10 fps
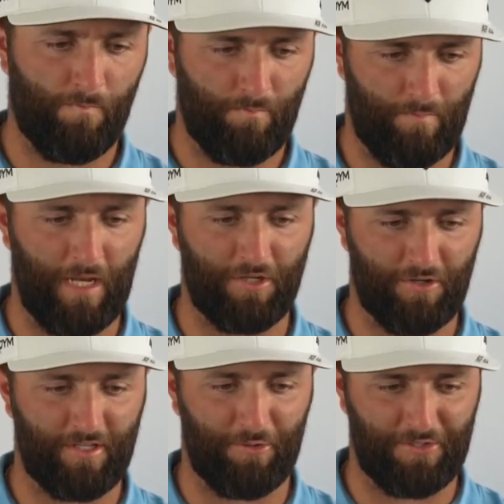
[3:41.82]

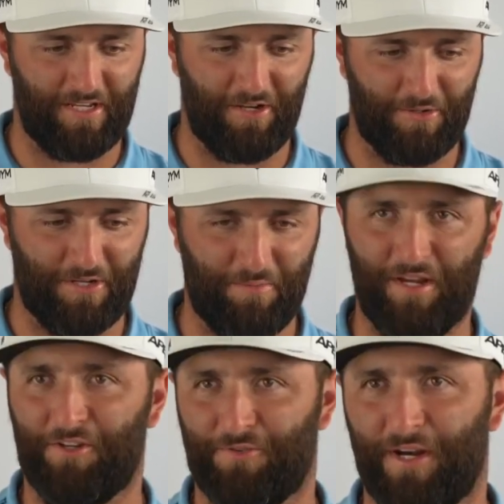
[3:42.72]
Majors, I would say, obviously
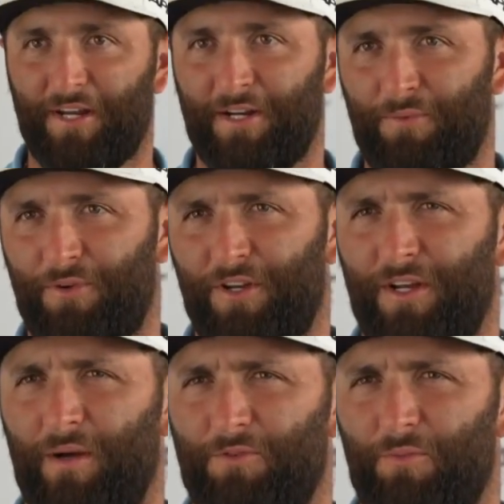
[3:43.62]
majors, Ryder Cup, we're going to
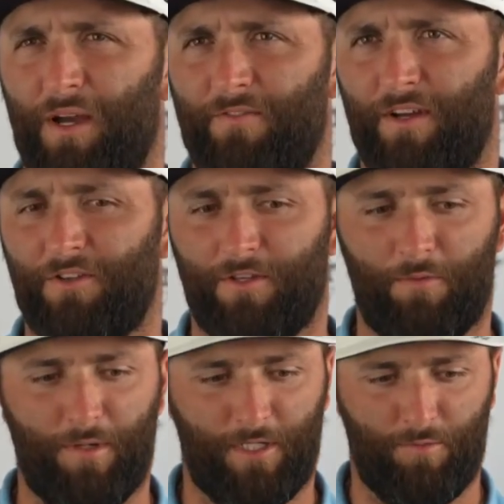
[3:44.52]
come to mind, right? Those are the
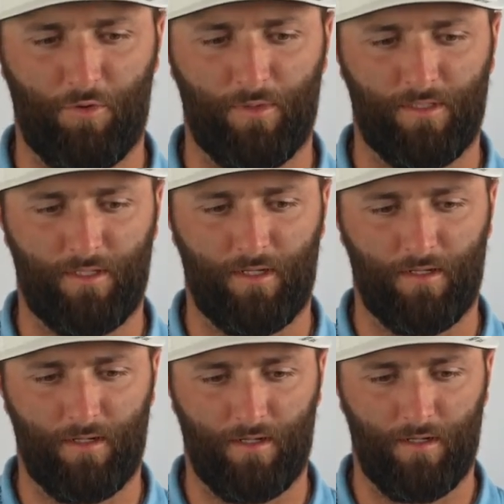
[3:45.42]
biggest moments, and
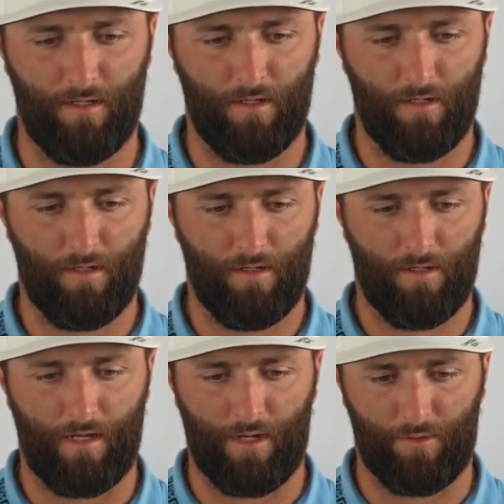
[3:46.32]

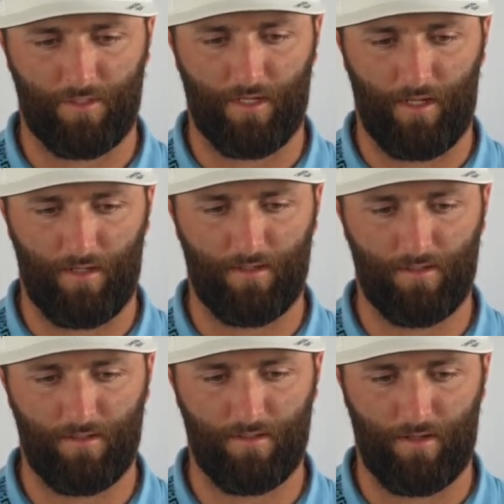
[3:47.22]
I would say,
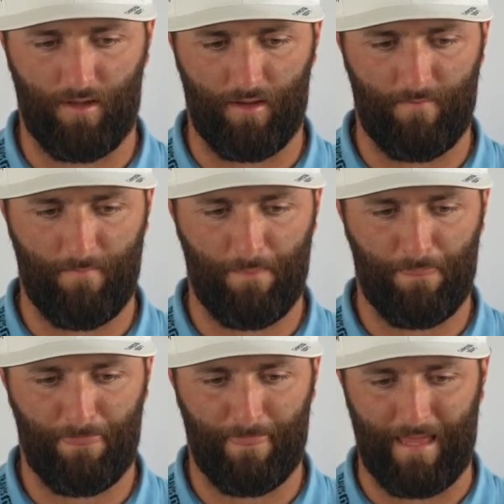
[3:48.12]

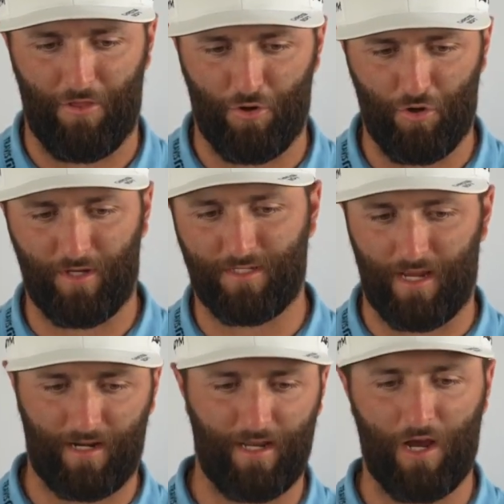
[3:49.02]
I don't know
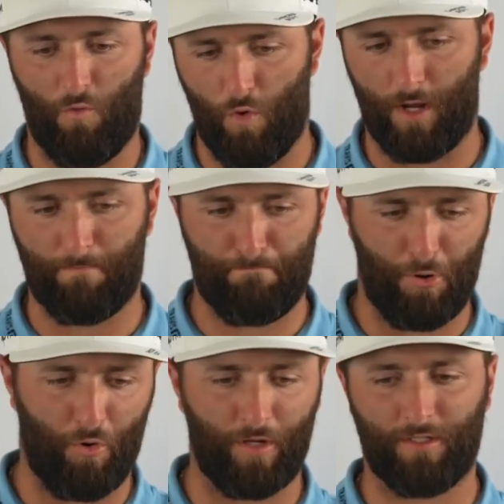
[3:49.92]
exactly at what
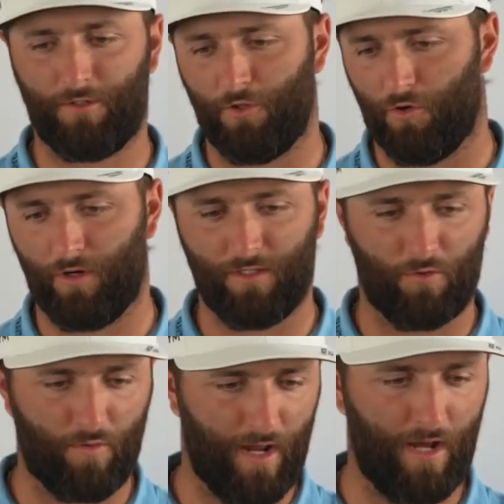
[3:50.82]
points during the
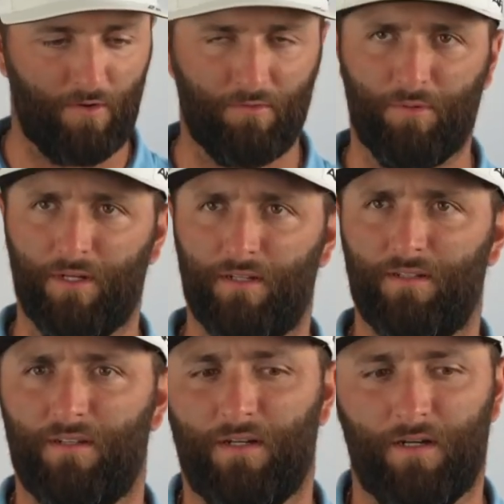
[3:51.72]
round, but
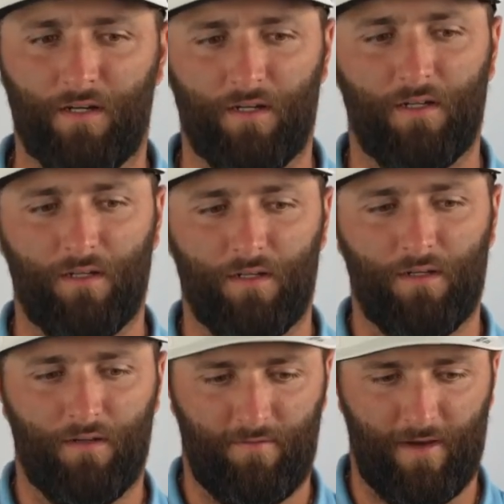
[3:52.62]

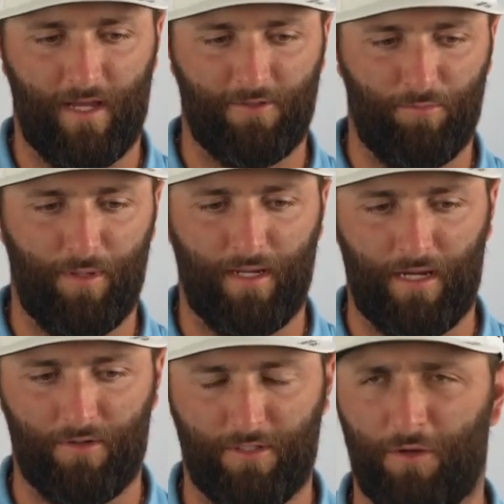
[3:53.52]
if I had to pick,
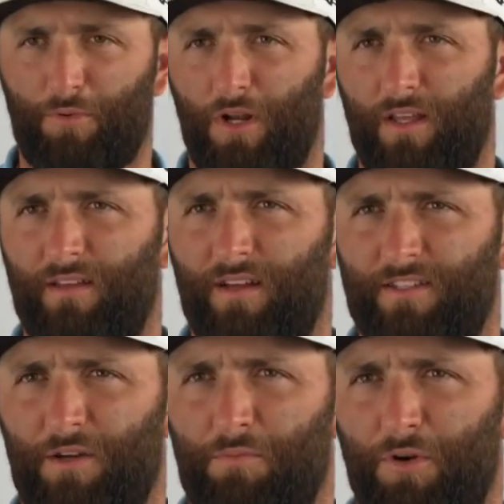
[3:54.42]
I would say probably at
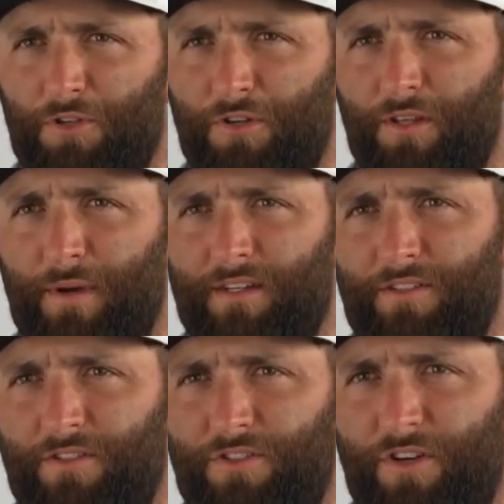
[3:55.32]
some point during the
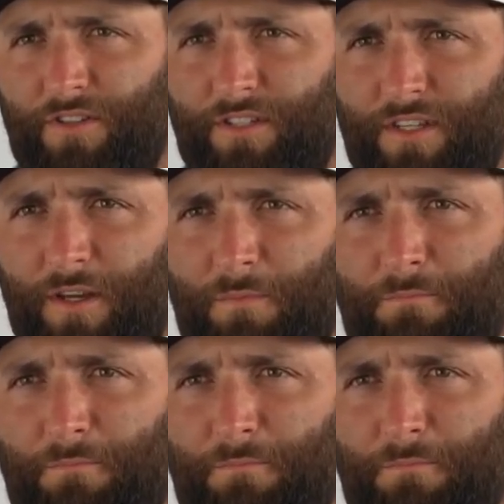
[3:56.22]
Masters this year on Sunday.